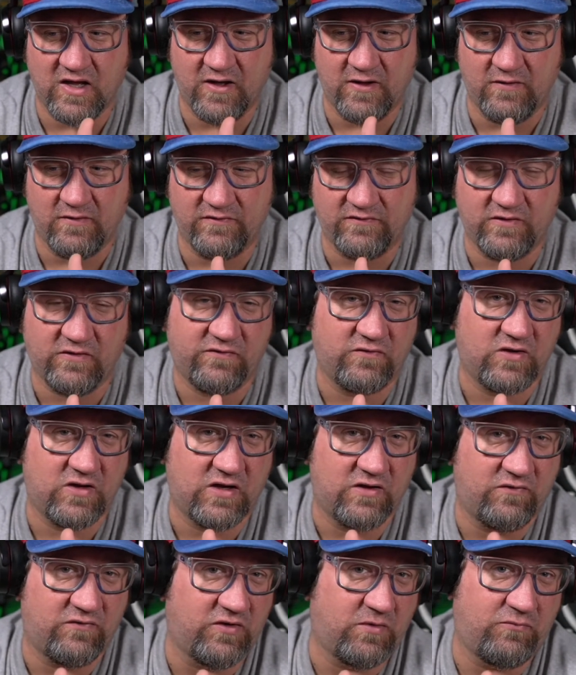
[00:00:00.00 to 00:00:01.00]
He's also not
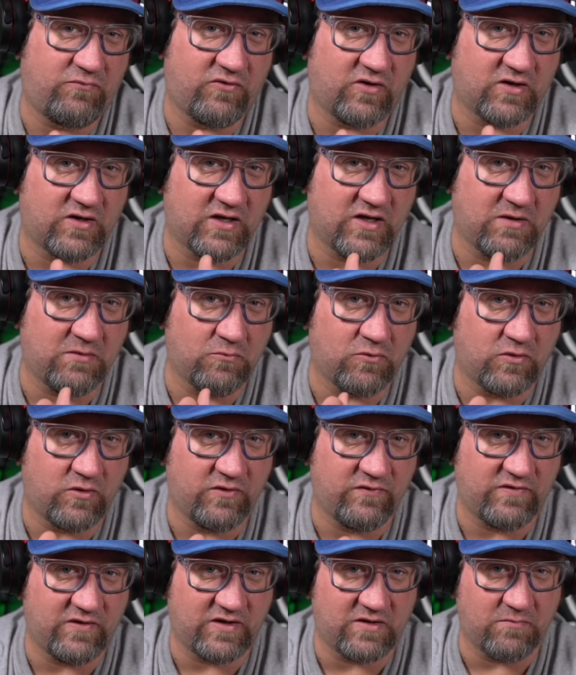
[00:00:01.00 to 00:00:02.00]
a dump truck anymore.
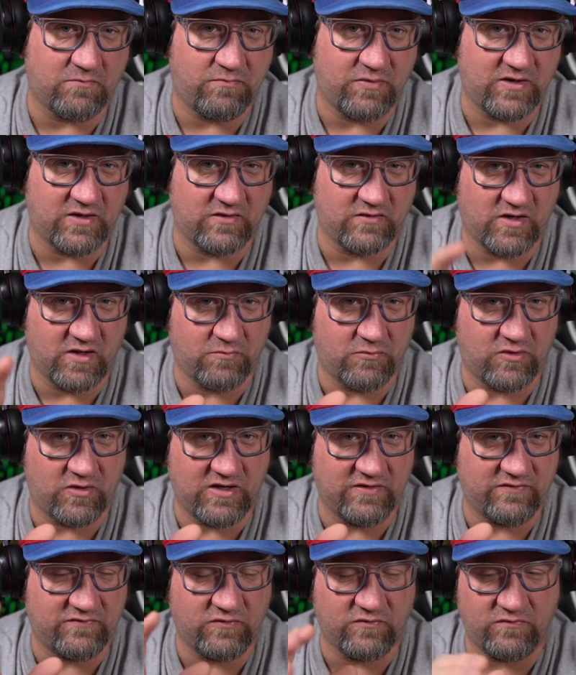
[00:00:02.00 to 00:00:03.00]
He's like a big Hummer
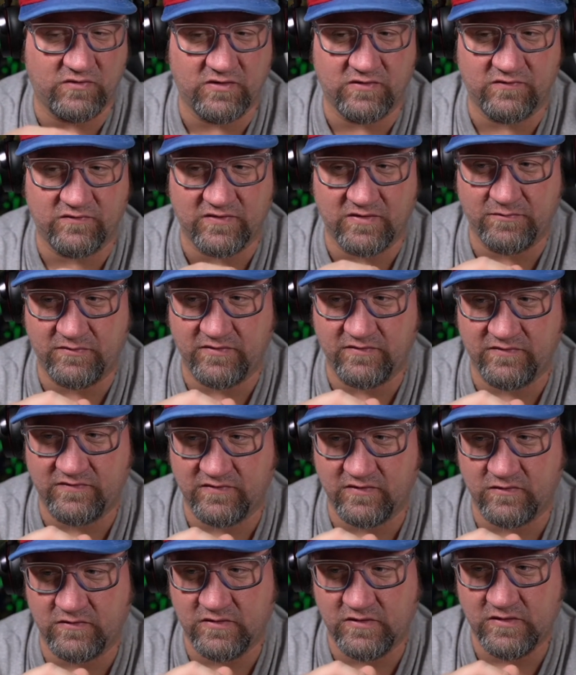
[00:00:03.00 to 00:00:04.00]
SUV or something.
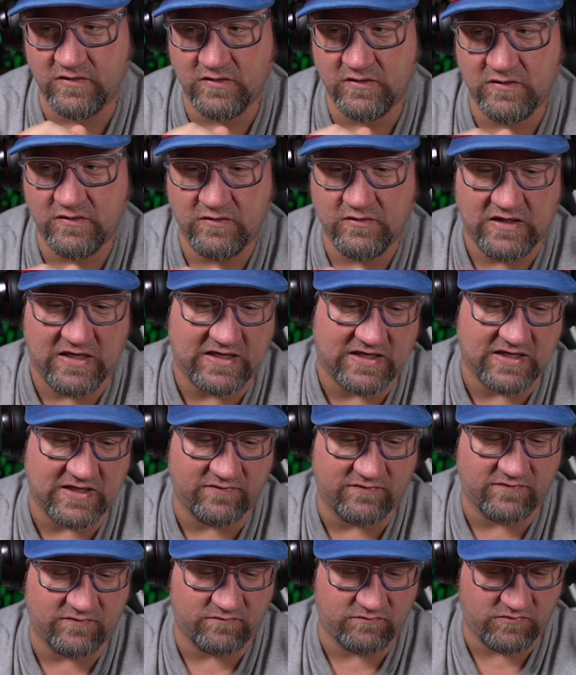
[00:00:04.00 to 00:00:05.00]
So I
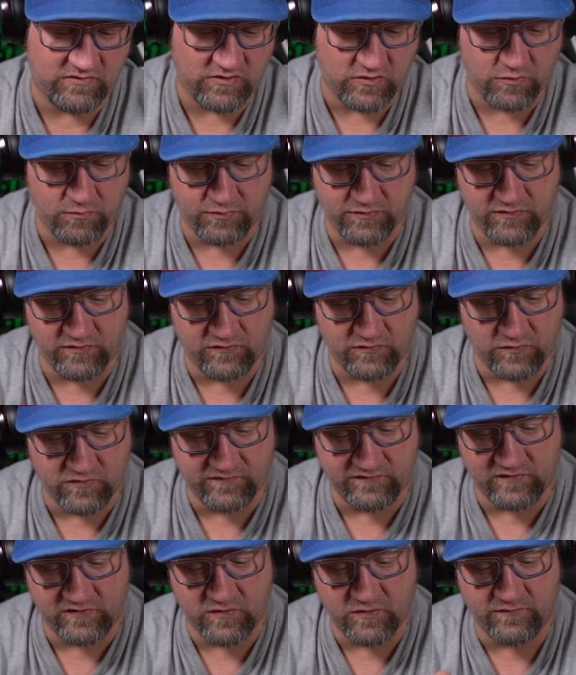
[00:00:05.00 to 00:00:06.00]
guess you open the doors
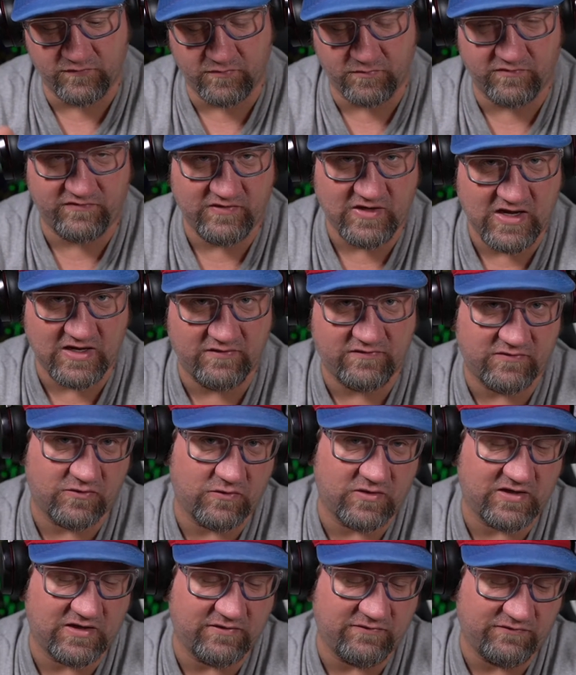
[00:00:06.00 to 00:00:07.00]
and go in from the side, so I
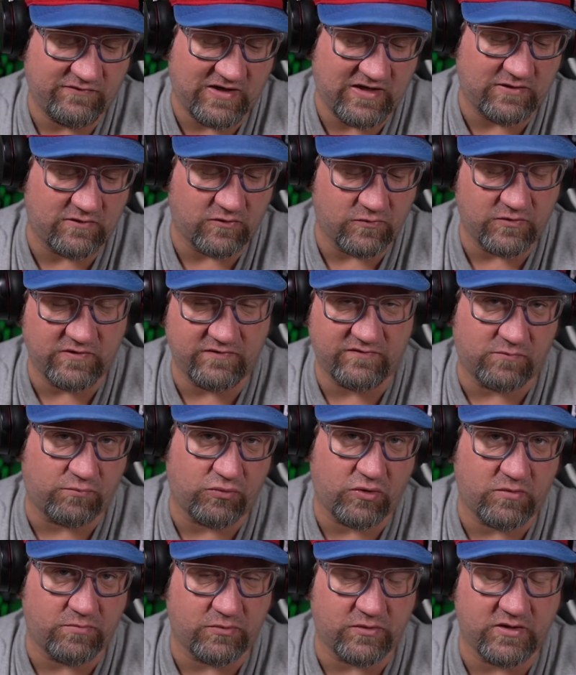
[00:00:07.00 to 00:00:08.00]
guess side load is
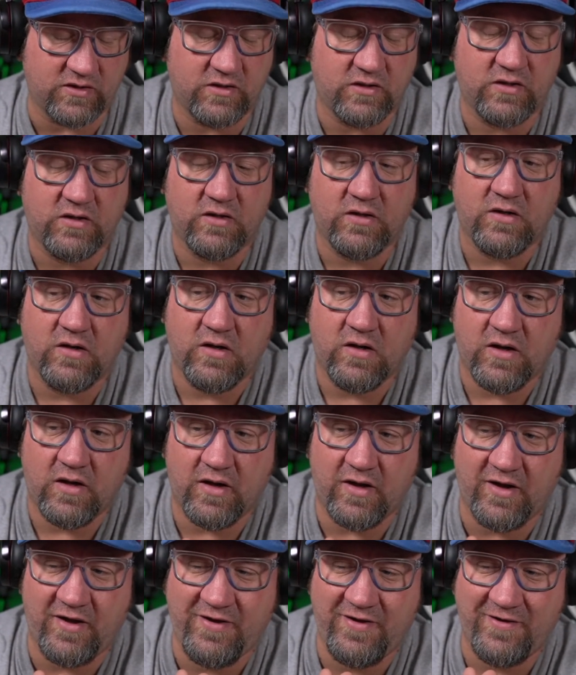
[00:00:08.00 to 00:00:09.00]
appropriate.
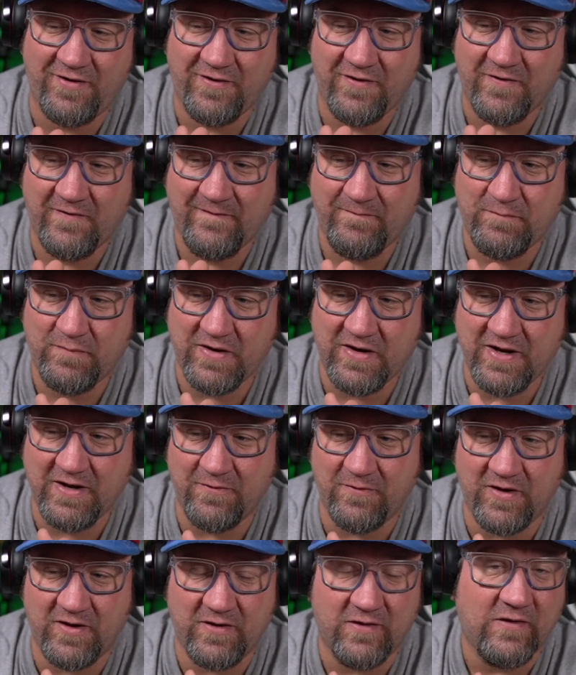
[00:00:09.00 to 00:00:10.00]
Uh, but
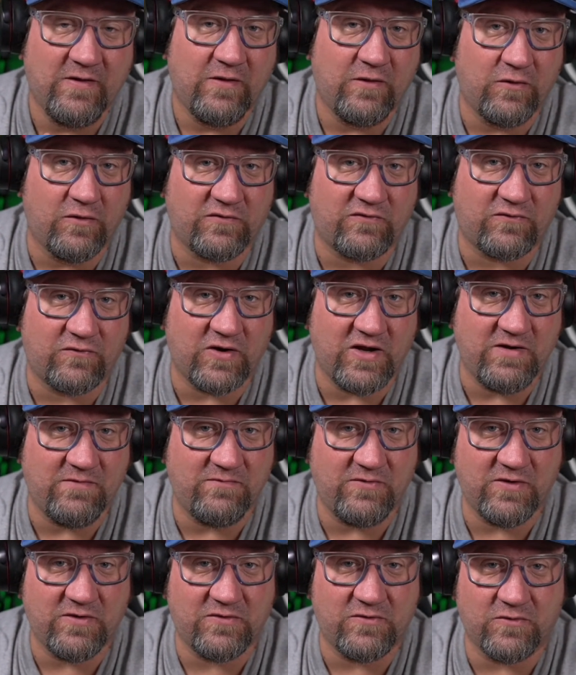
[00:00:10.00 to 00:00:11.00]
anyway, looks great in
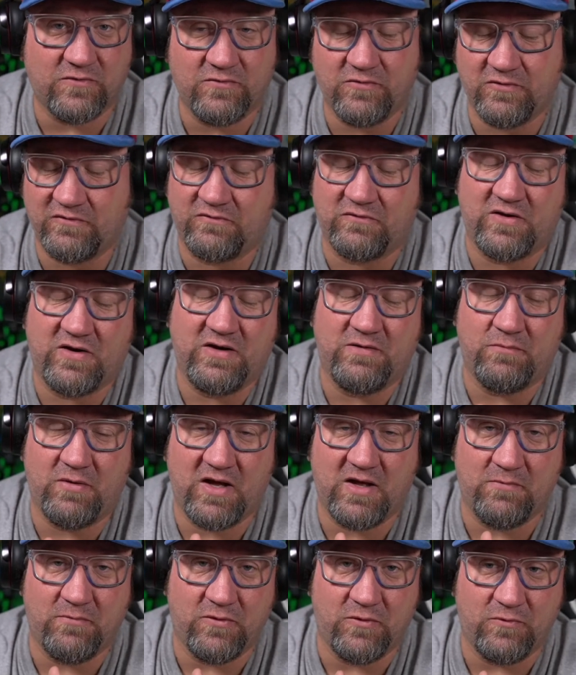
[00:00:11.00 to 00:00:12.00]
vehicle, looks great in
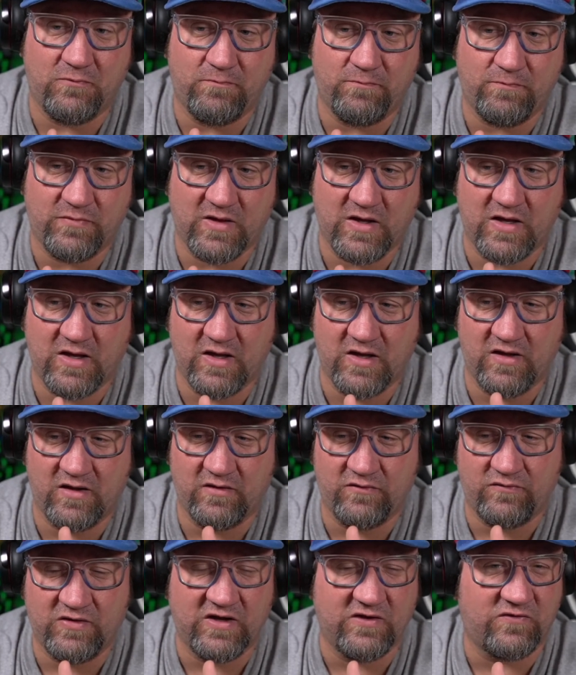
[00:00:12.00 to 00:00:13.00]
bot mode.
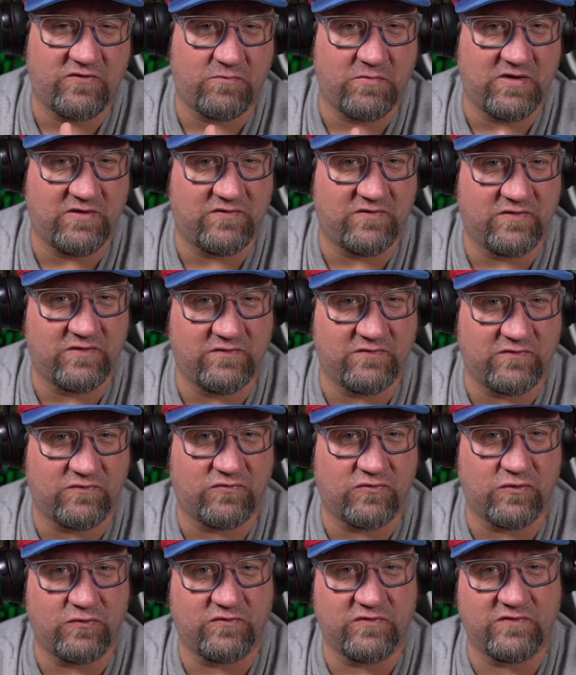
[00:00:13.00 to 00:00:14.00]
Transformation is
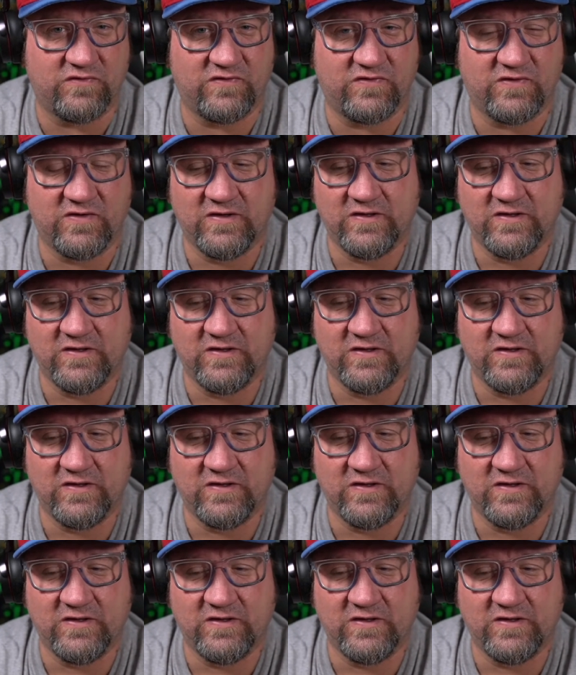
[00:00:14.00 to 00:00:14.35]
atrocious.